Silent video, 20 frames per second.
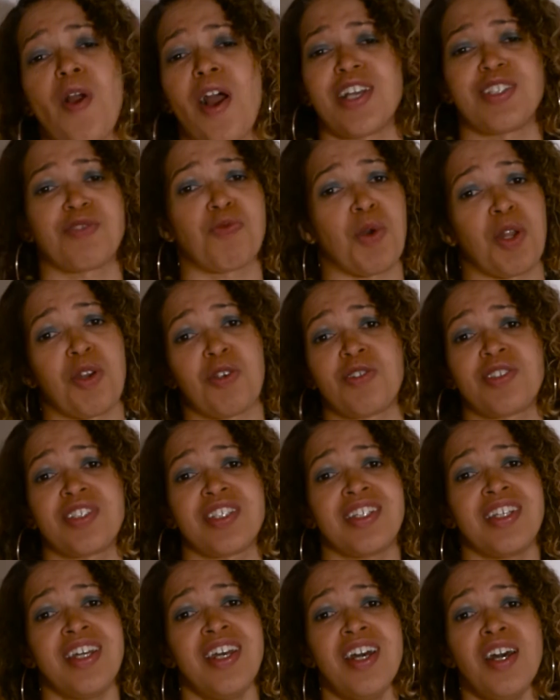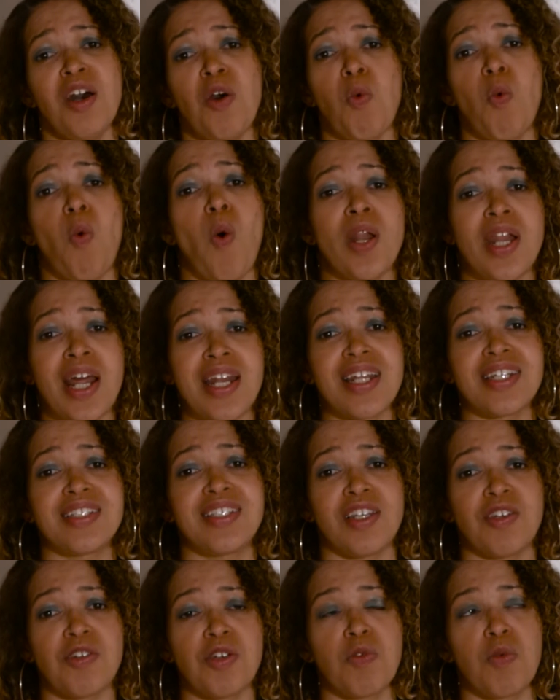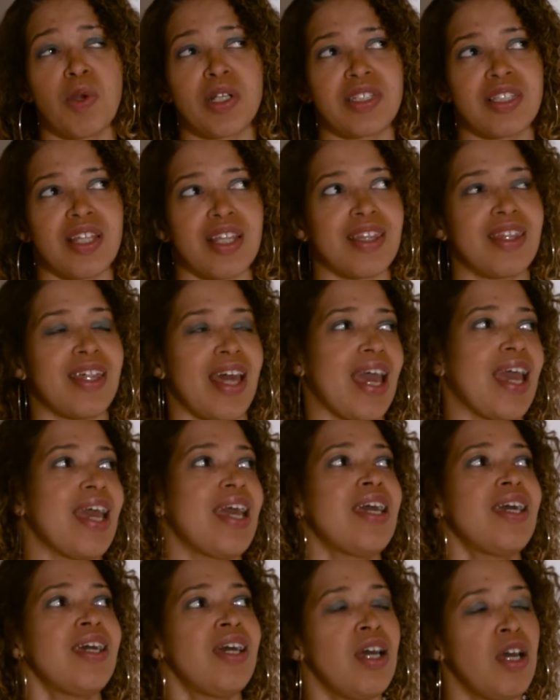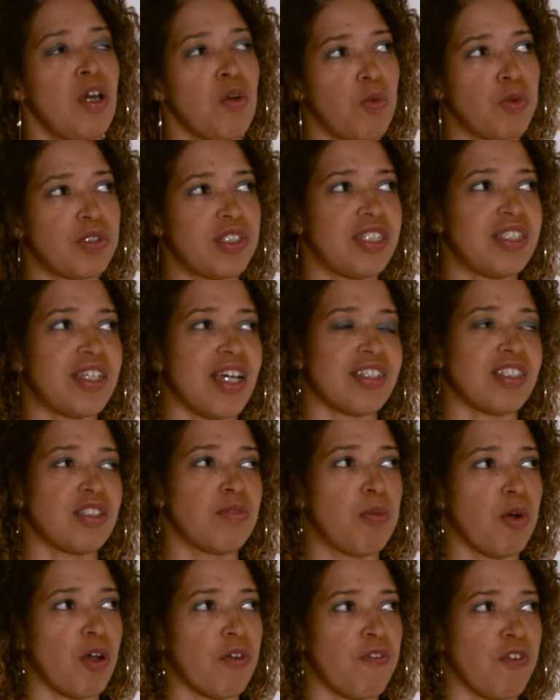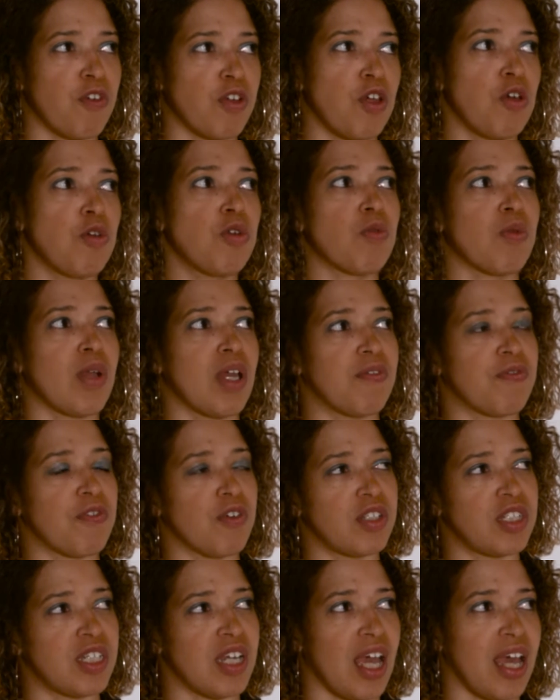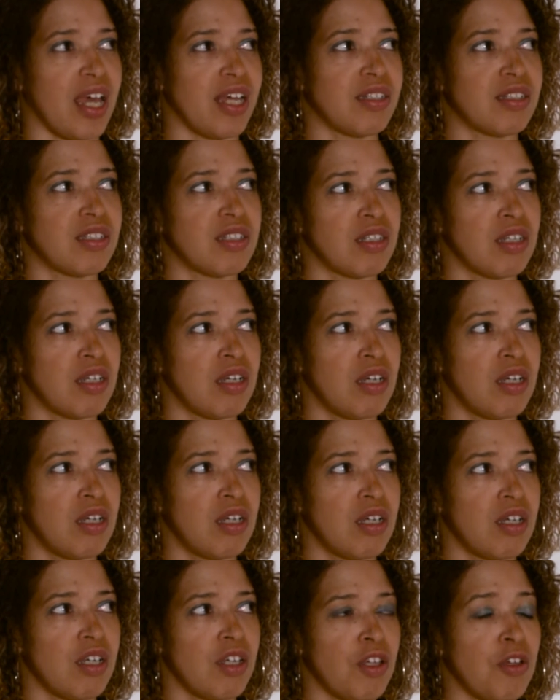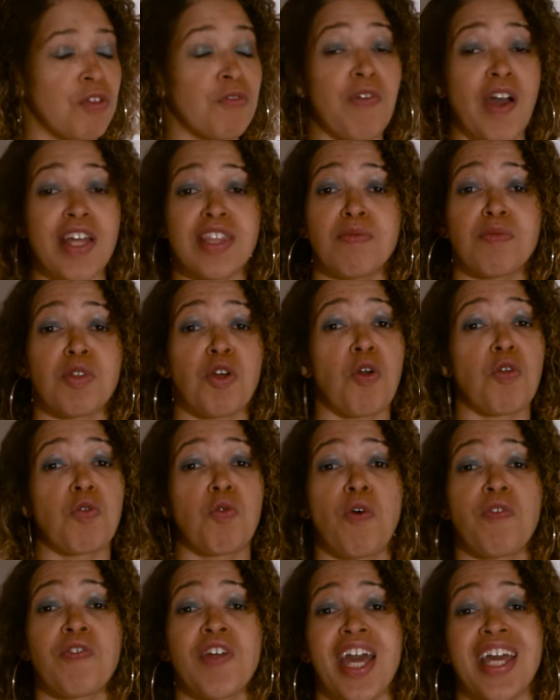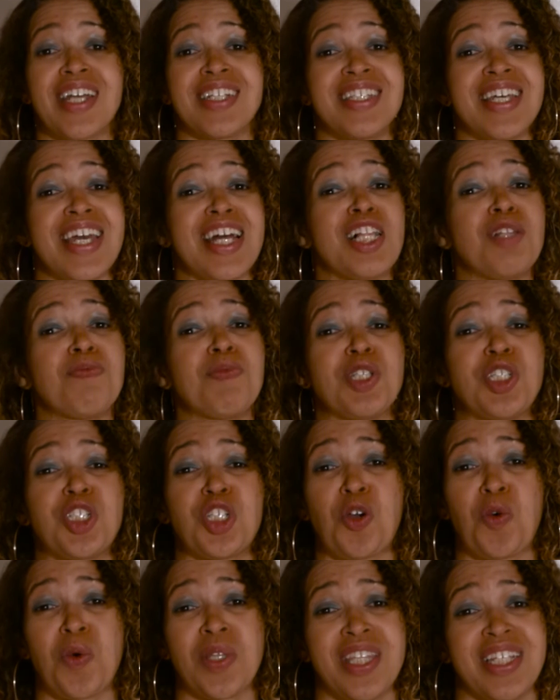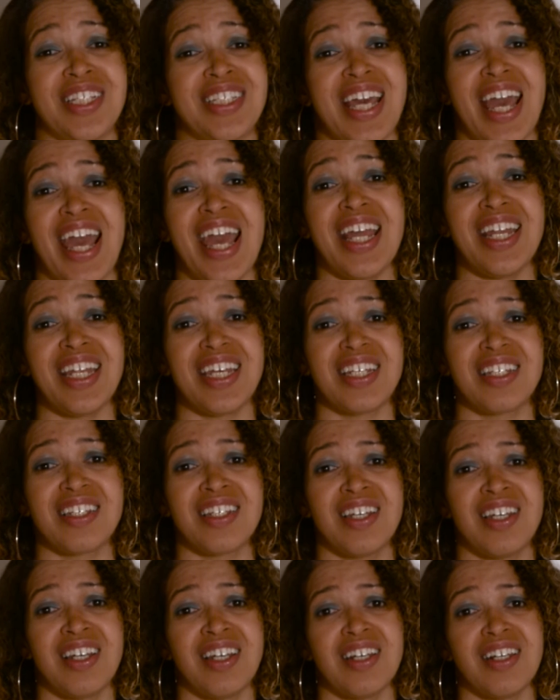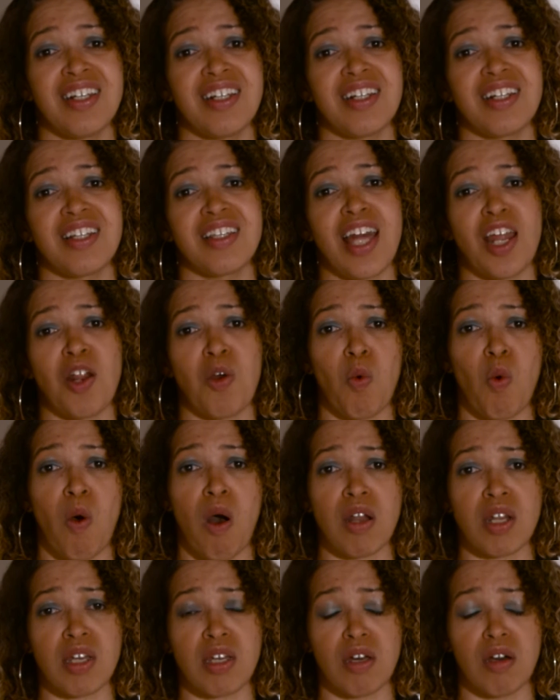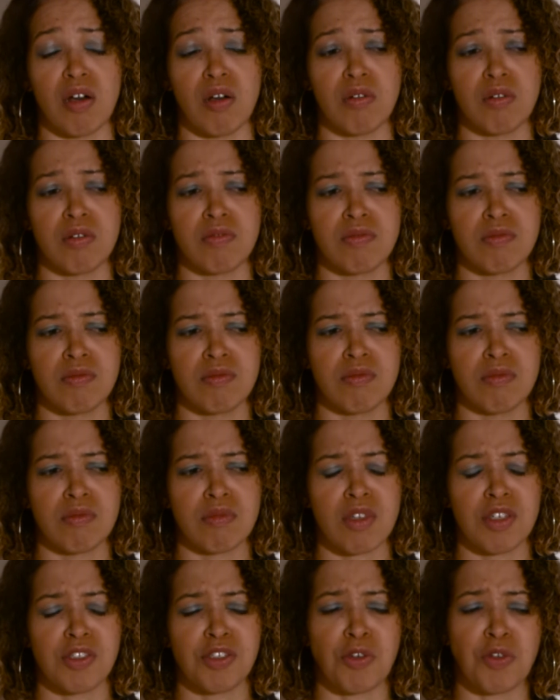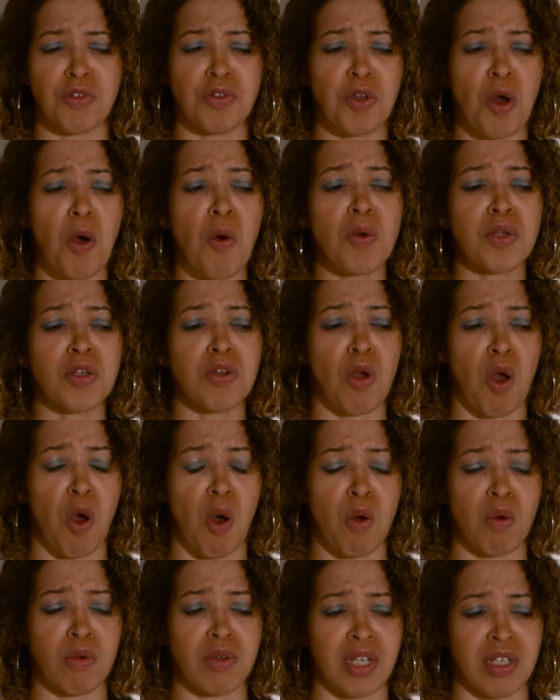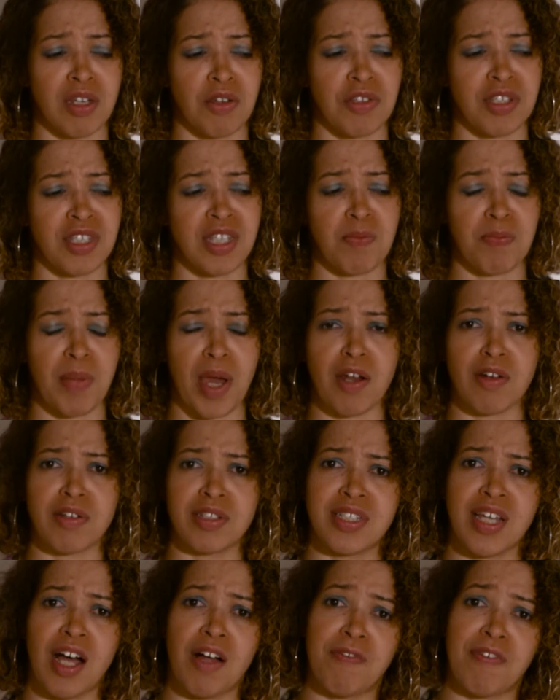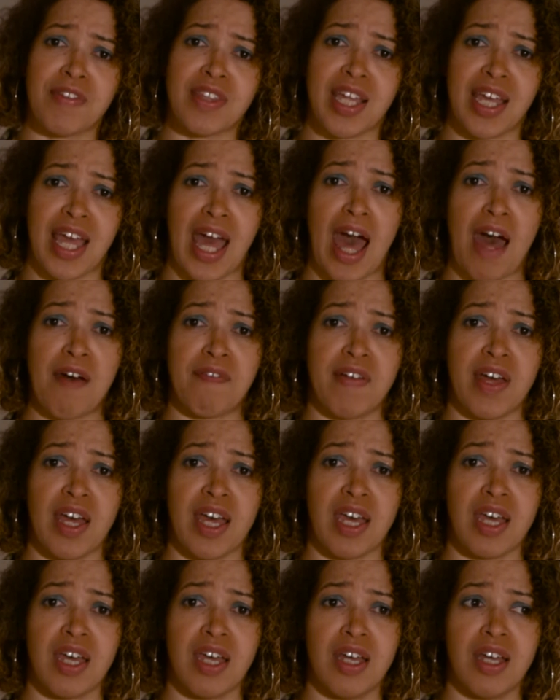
Prize winners and one at a dinner you wish that they would suggest a book for you to read for a change. You invite them to go to Wolfgang Tillmans show at the Tate and they don't want to go. So you go on your own and you sit by yourself in the cafe.